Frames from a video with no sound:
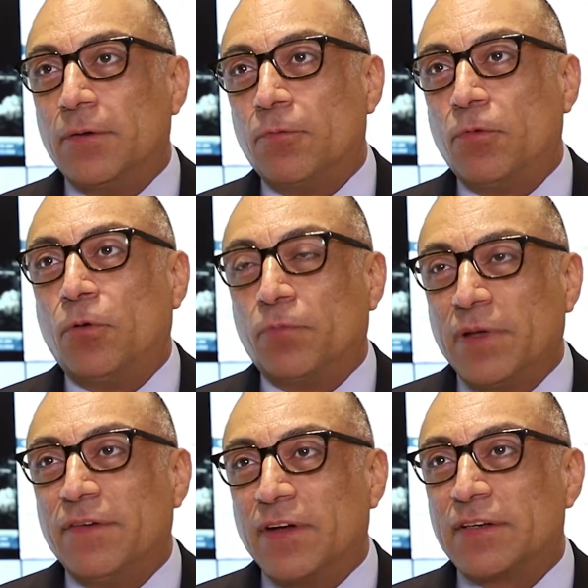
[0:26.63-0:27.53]
won't
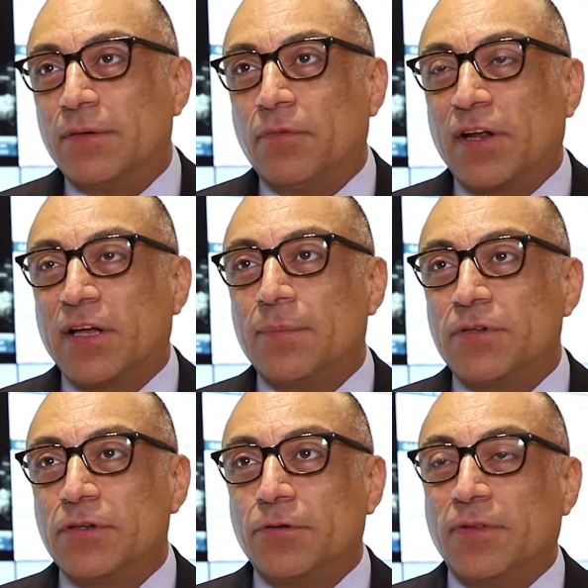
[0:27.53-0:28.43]
be a victim when it
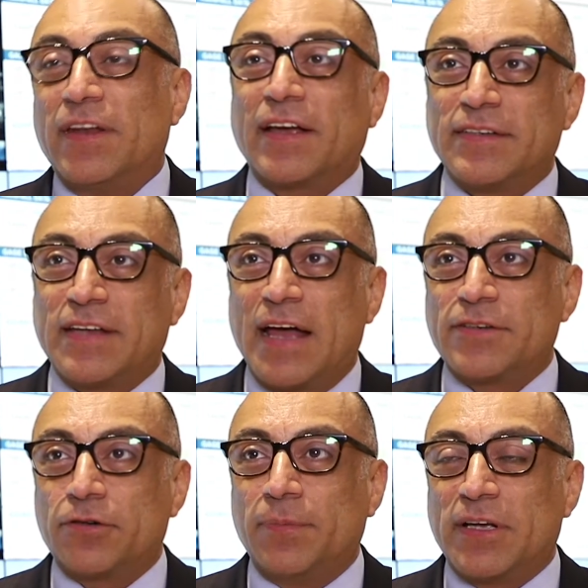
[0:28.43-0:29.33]
comes to the next
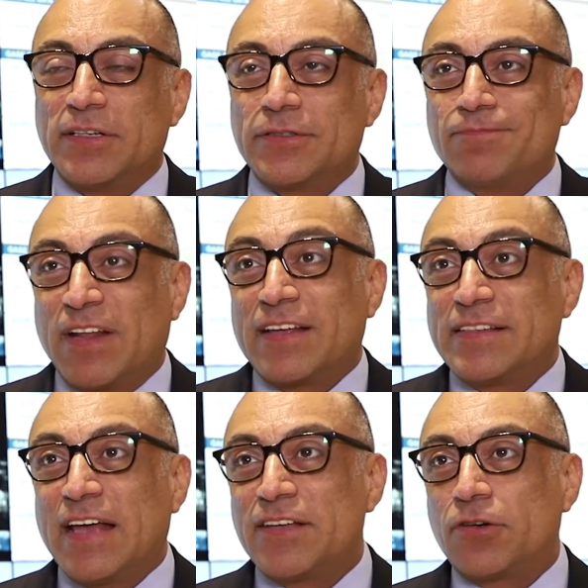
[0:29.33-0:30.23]
disaster, because the next
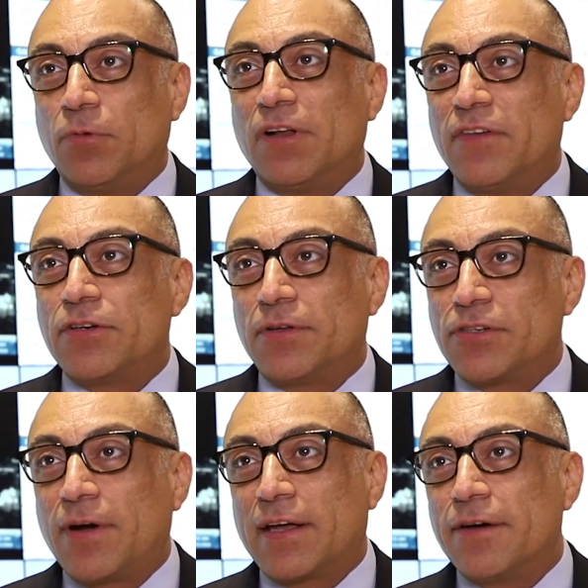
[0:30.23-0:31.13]
disaster will eventually
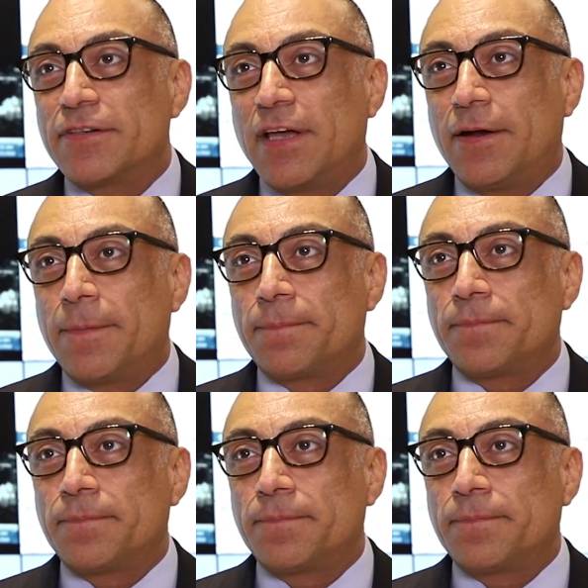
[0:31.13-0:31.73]
strike Harris County.